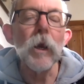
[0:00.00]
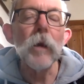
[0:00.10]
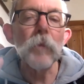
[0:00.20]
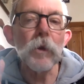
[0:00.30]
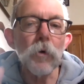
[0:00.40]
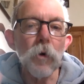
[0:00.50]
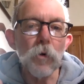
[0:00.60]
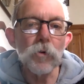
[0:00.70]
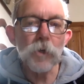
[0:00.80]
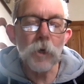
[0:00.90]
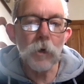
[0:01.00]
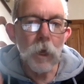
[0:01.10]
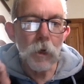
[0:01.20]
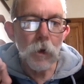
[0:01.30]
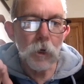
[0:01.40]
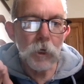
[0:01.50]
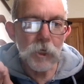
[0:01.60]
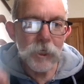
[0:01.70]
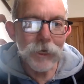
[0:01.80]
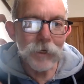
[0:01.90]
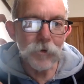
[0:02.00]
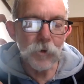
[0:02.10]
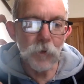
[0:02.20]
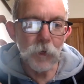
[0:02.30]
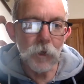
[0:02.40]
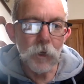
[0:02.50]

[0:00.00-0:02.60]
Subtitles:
but you're also going to sell it to me.